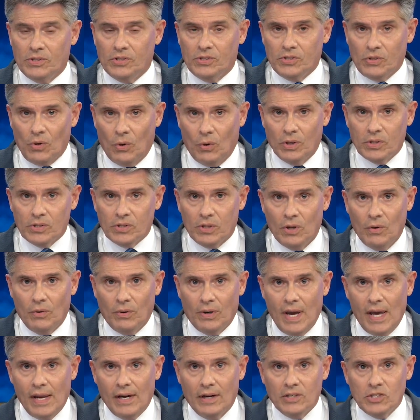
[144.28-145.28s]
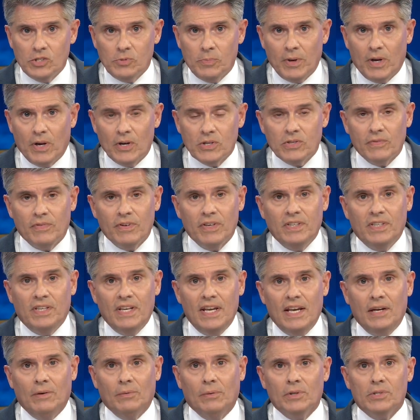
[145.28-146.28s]
its store is located is because of a
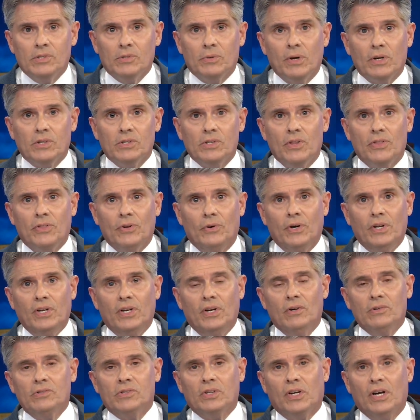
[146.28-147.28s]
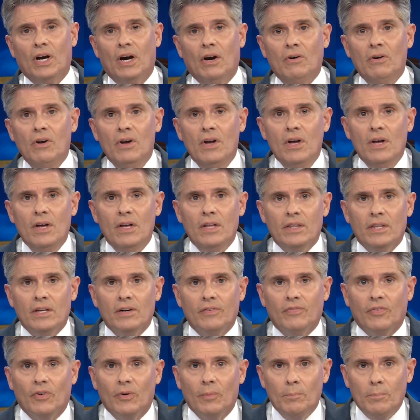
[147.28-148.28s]
deed restriction 30 years ago
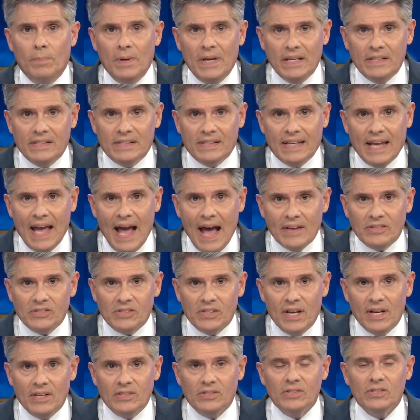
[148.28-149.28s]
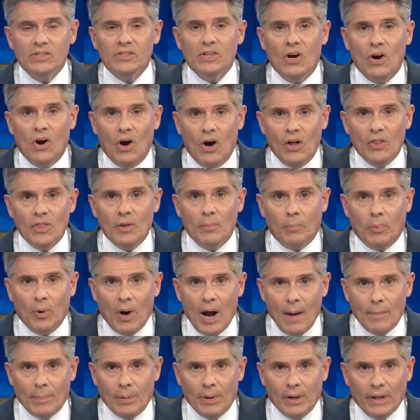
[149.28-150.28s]
that forbids gas stations on the
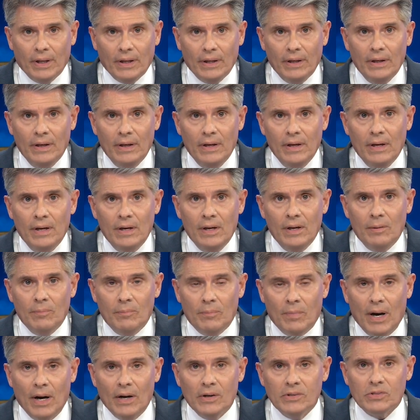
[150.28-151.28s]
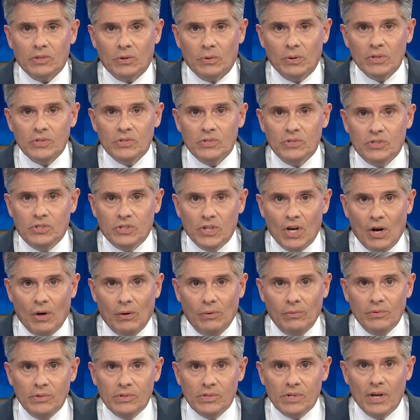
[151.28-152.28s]
property. Meijer's Chris
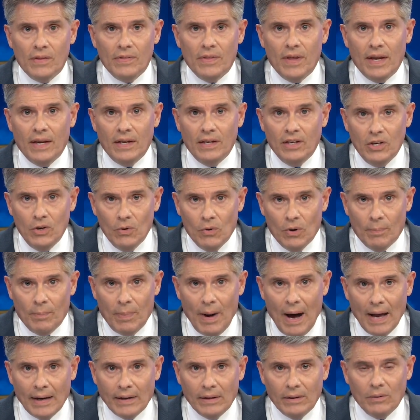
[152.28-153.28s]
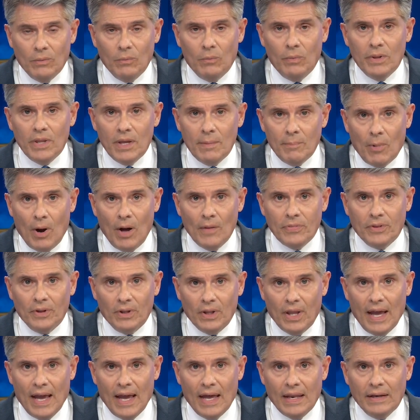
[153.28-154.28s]
Jones said they knew about it when they bought the
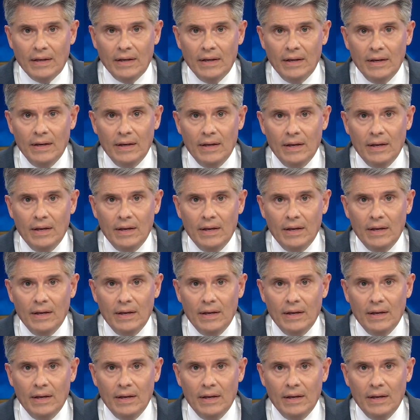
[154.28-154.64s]
land.